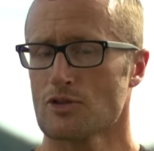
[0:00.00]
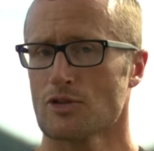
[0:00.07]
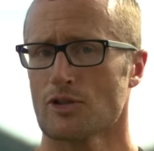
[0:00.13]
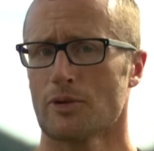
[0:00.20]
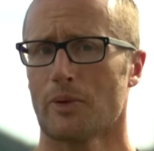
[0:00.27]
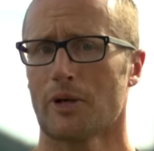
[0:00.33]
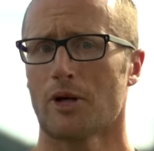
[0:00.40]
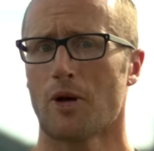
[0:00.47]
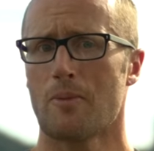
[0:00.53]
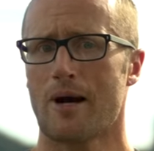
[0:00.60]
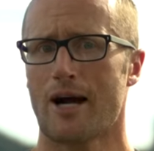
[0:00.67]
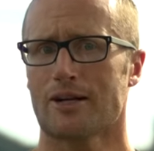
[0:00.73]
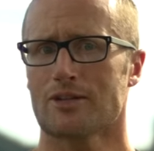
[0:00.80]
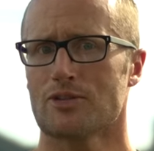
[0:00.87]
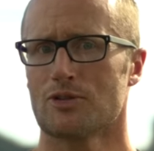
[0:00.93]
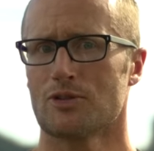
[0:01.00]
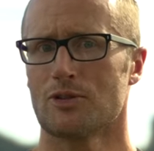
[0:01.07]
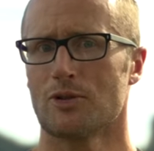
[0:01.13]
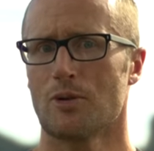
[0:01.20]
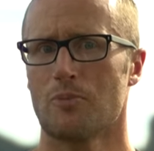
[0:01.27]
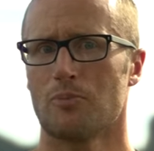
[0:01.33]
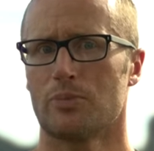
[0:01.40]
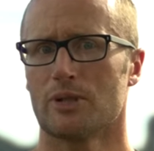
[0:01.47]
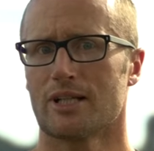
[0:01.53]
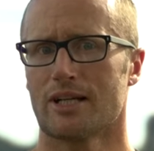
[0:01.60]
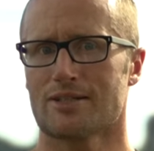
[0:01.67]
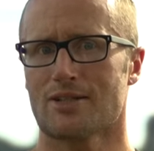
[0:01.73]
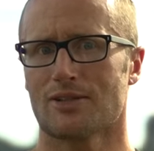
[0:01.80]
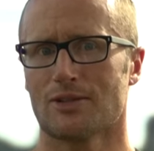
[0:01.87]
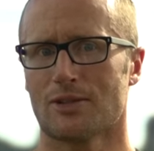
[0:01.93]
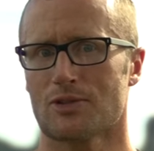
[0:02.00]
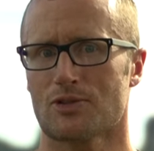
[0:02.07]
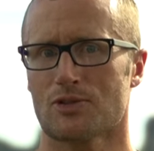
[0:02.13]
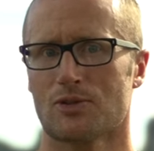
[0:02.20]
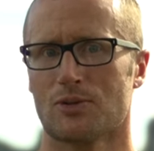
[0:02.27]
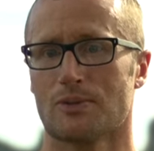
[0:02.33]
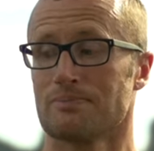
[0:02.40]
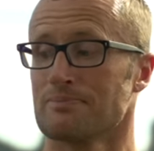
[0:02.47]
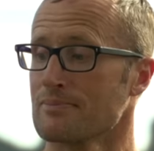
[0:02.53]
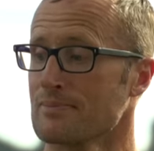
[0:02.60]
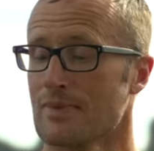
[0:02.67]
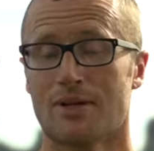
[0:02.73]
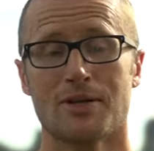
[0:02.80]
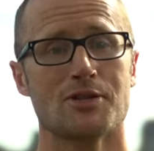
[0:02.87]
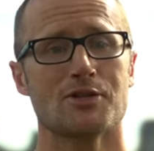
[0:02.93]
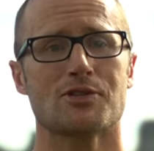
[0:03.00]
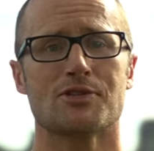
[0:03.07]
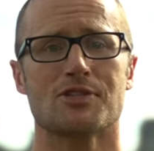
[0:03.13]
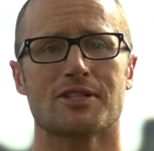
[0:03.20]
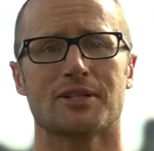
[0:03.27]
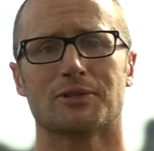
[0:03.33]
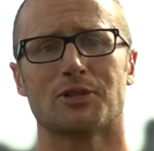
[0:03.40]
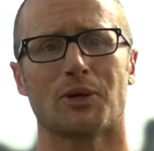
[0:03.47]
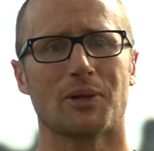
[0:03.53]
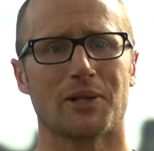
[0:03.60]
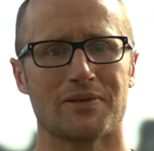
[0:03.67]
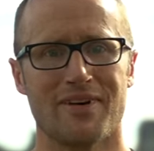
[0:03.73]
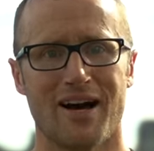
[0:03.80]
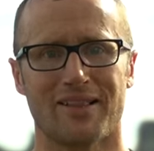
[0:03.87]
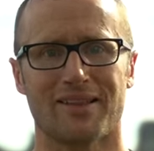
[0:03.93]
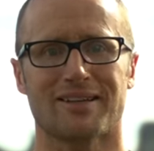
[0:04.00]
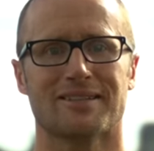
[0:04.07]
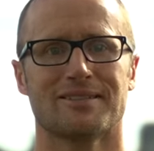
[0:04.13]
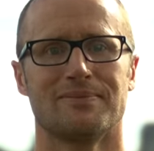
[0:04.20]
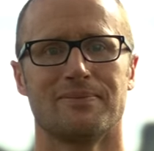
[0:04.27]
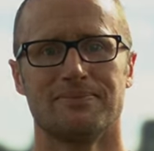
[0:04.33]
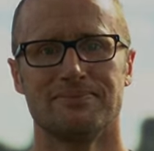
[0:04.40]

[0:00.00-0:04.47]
So then we go back to because it looks cool still totally valid.